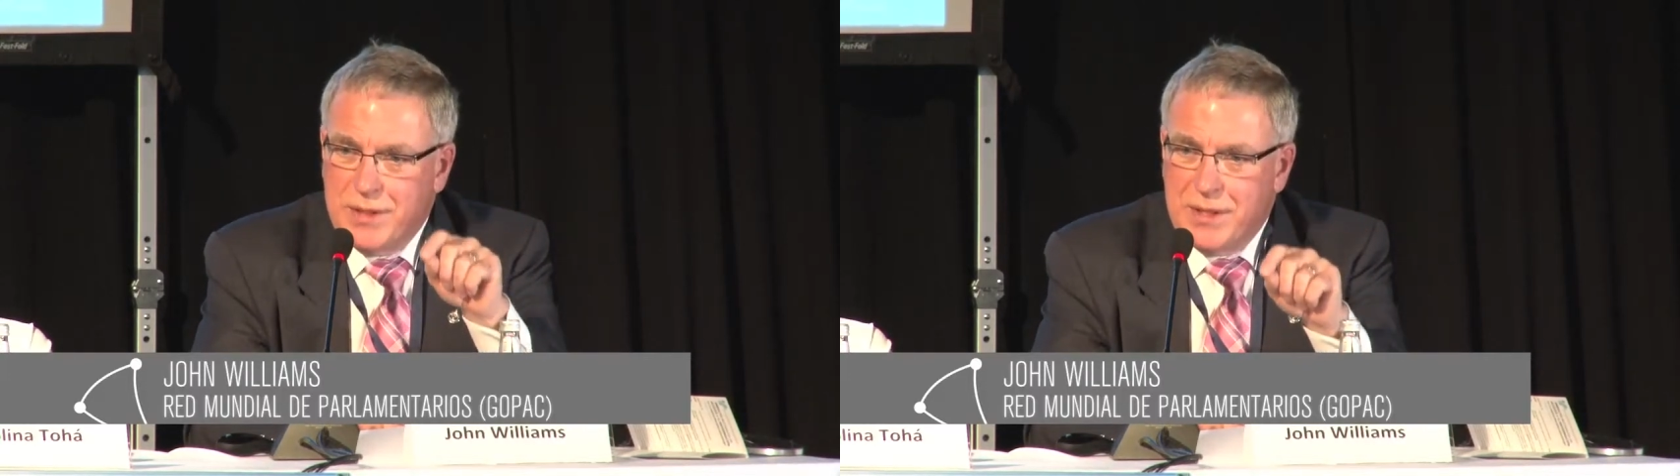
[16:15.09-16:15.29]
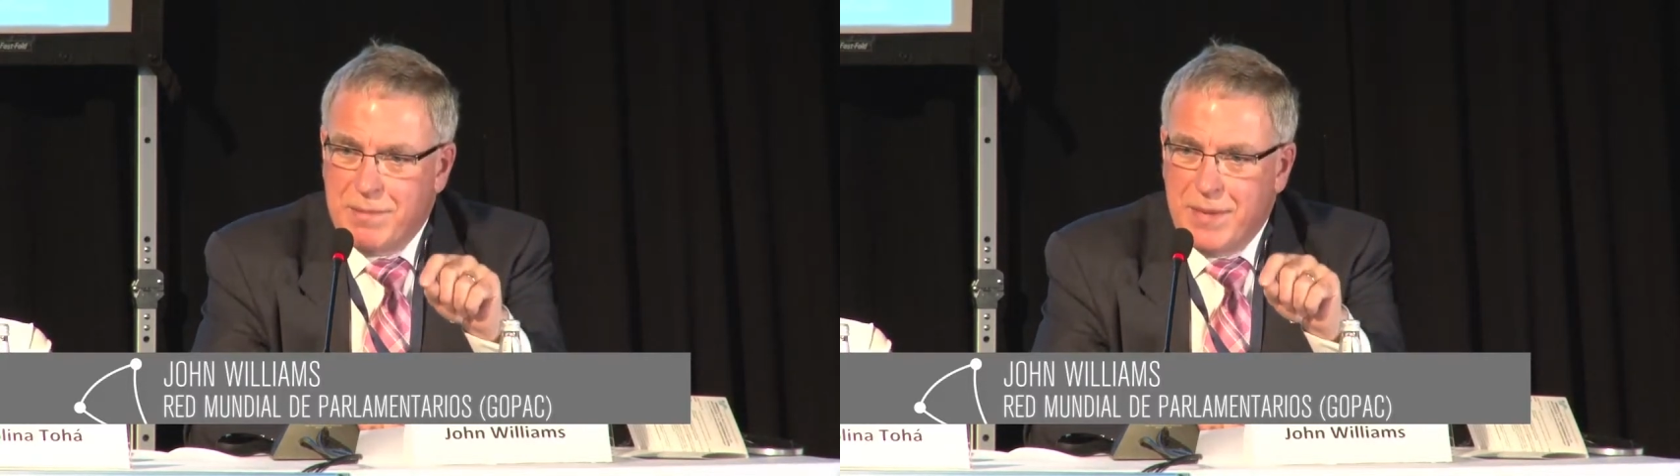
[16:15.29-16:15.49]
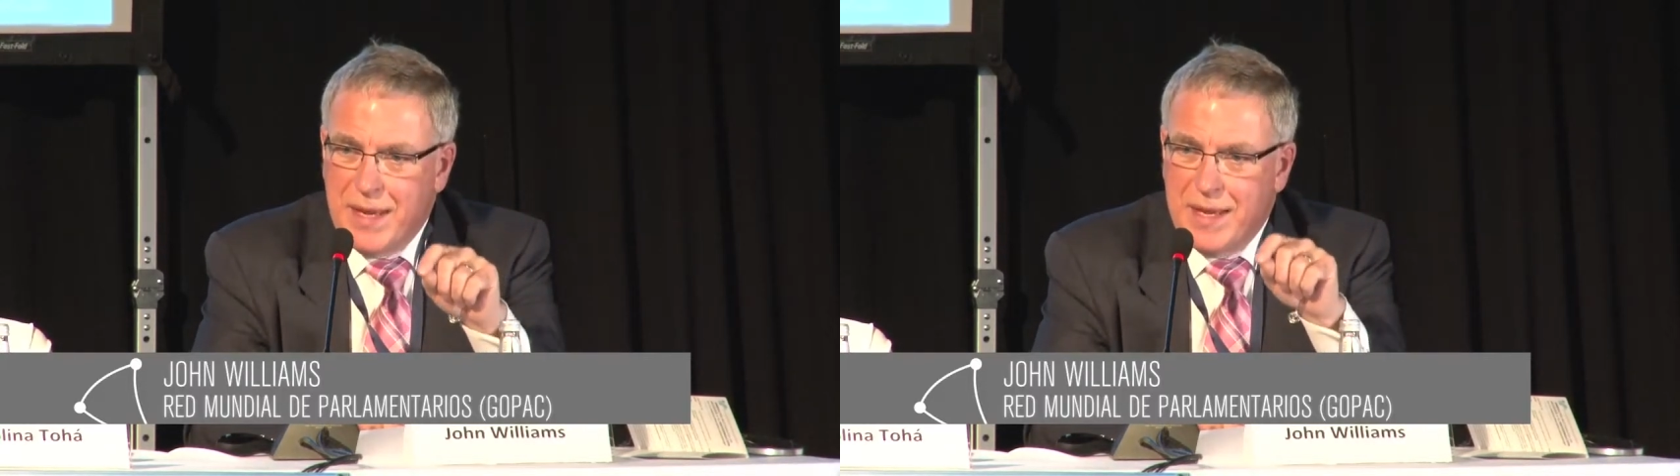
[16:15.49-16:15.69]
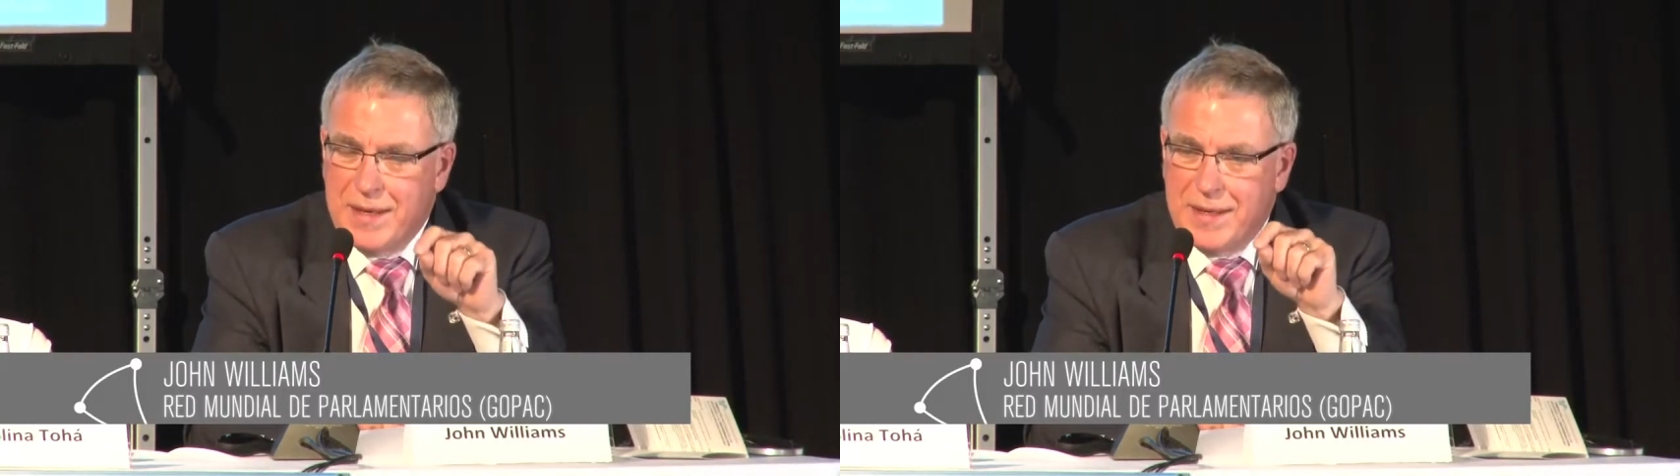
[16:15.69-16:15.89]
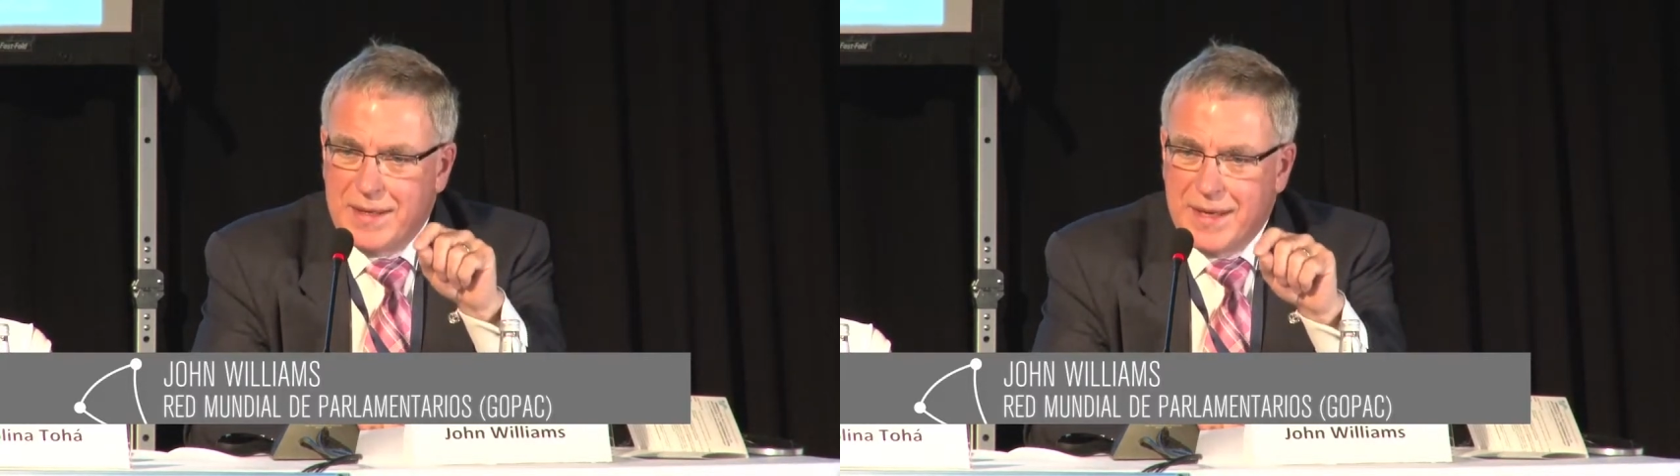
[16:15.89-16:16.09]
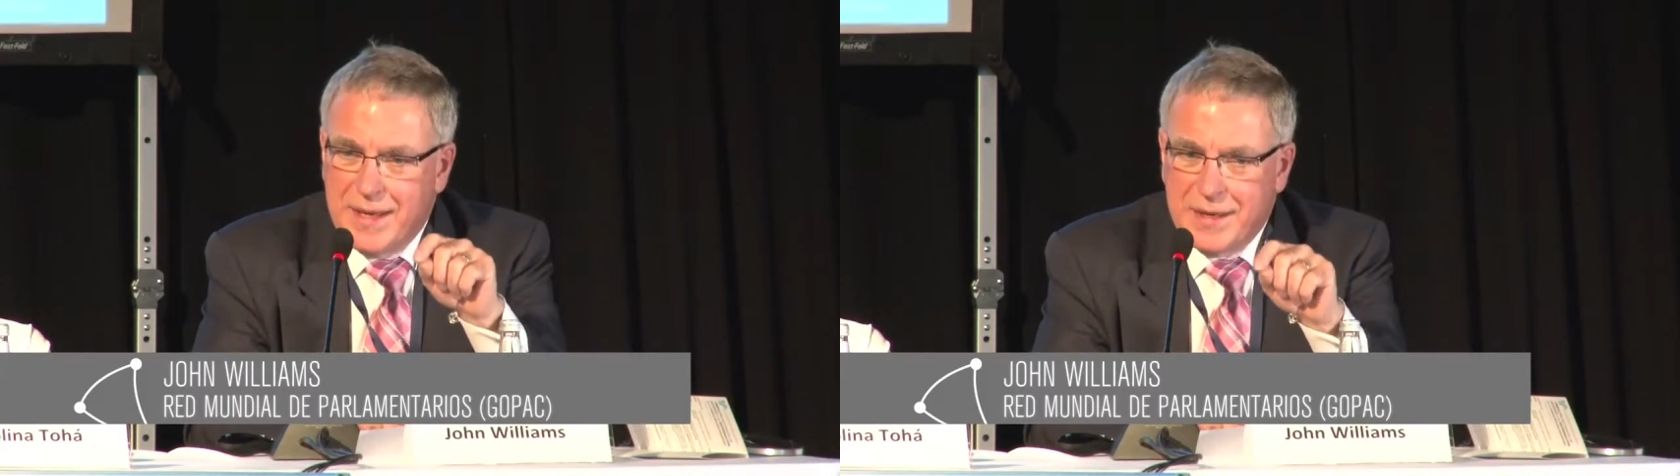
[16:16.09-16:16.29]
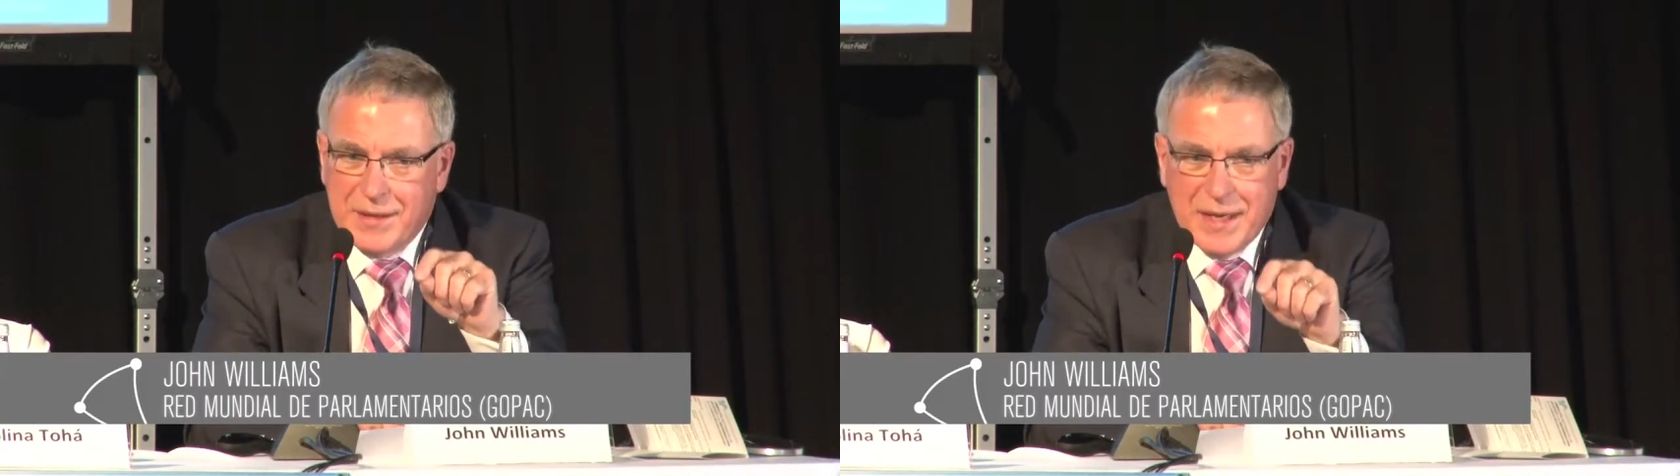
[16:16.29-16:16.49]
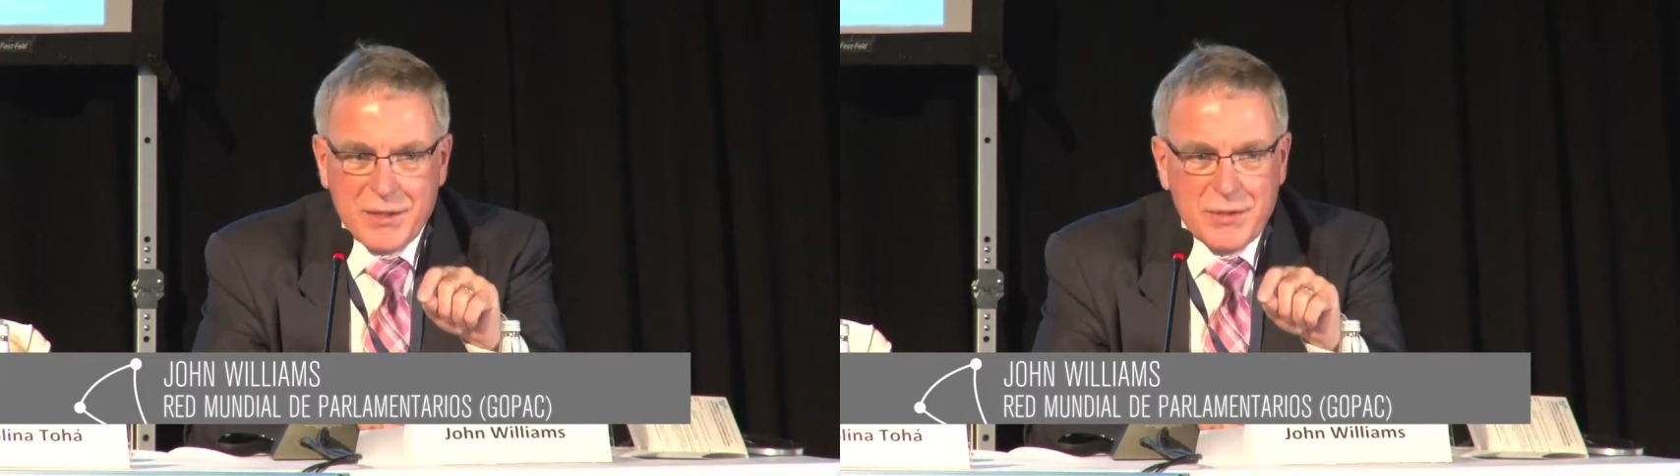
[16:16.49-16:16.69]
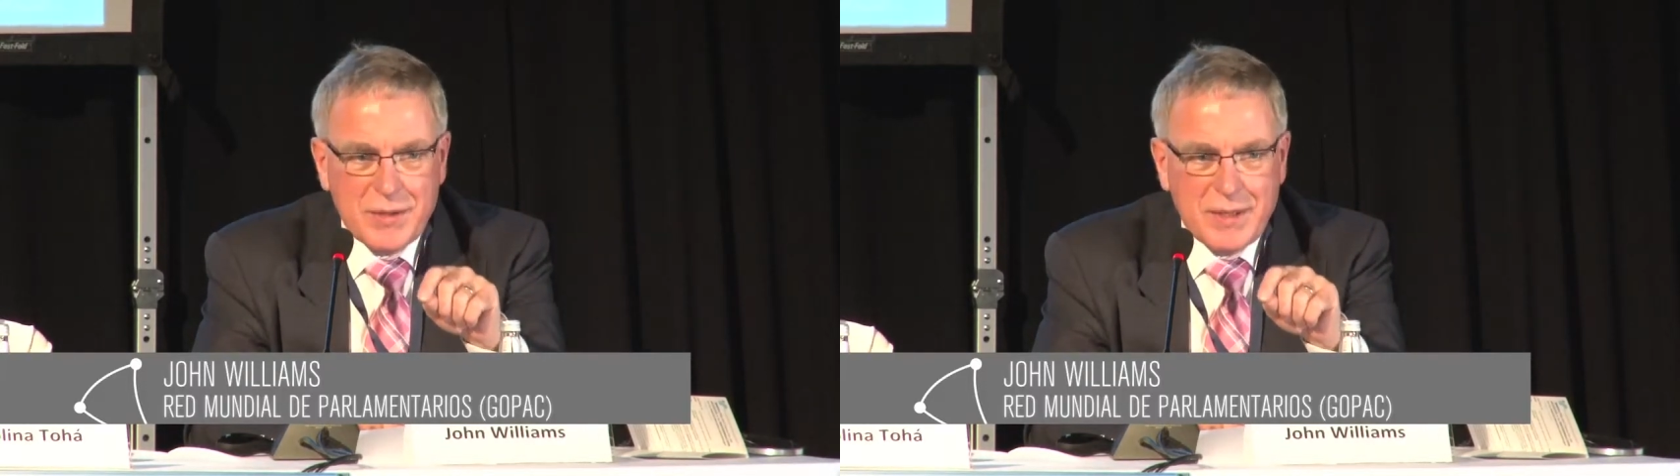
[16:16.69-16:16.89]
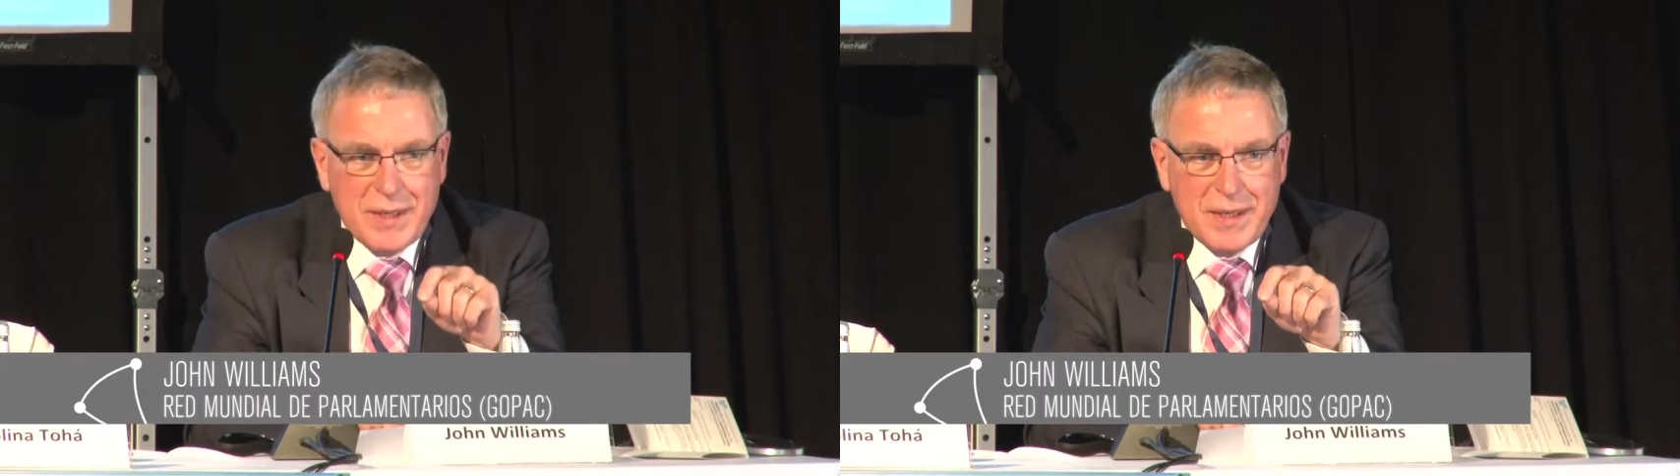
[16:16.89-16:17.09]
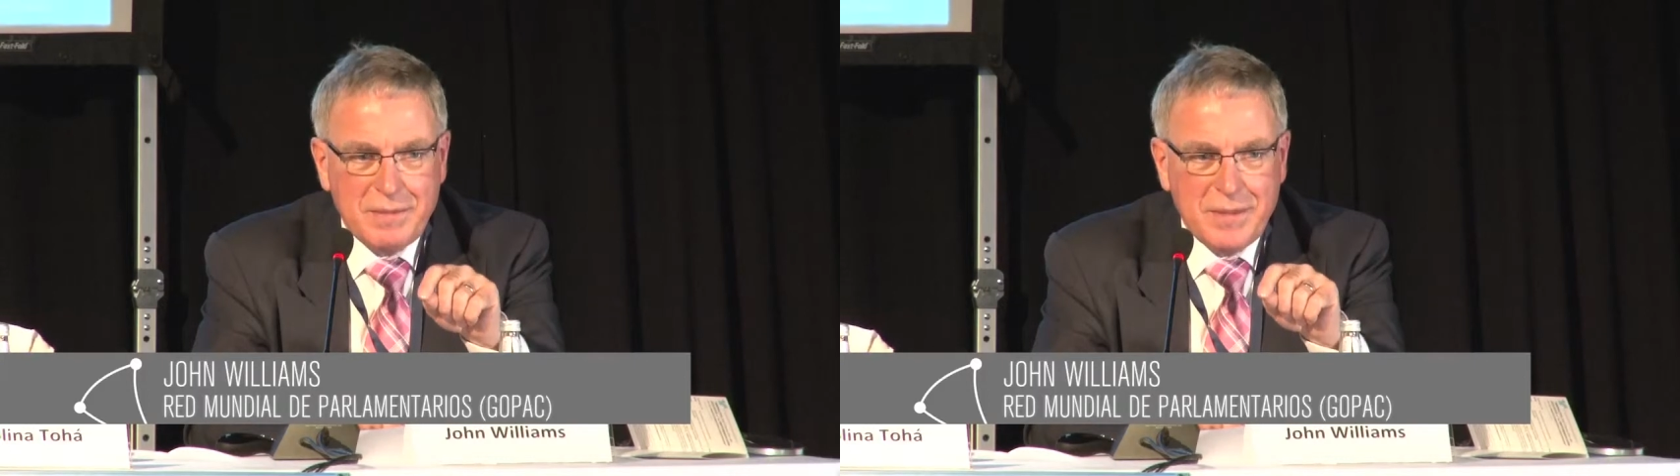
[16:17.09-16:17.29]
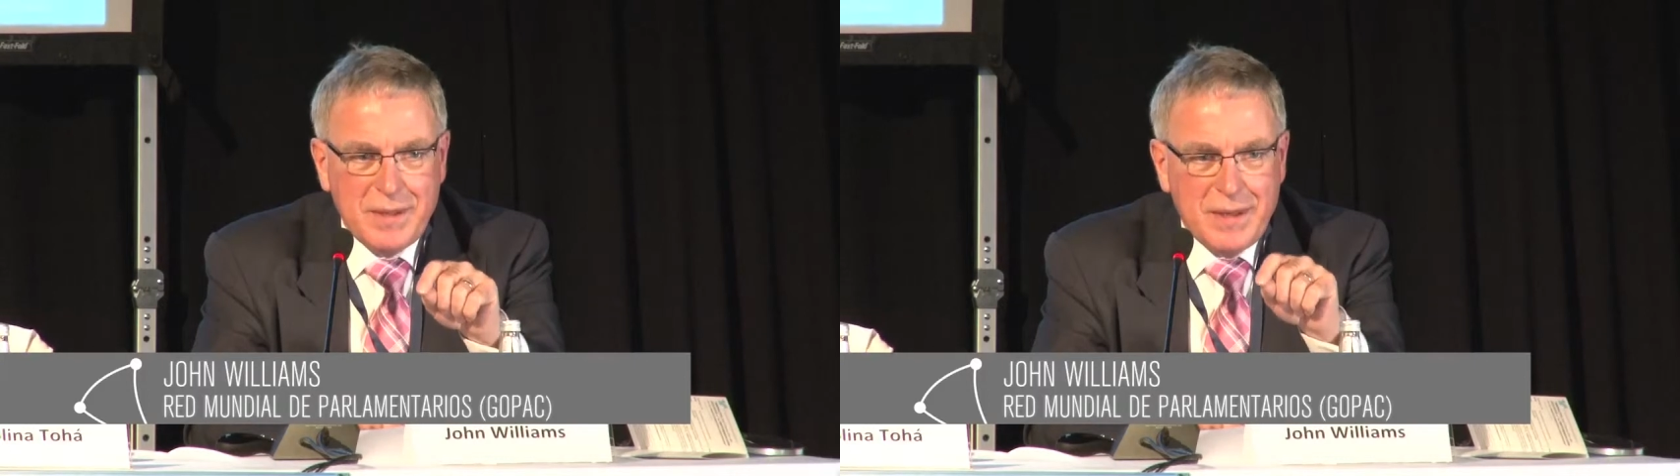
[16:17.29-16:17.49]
demanding at election time.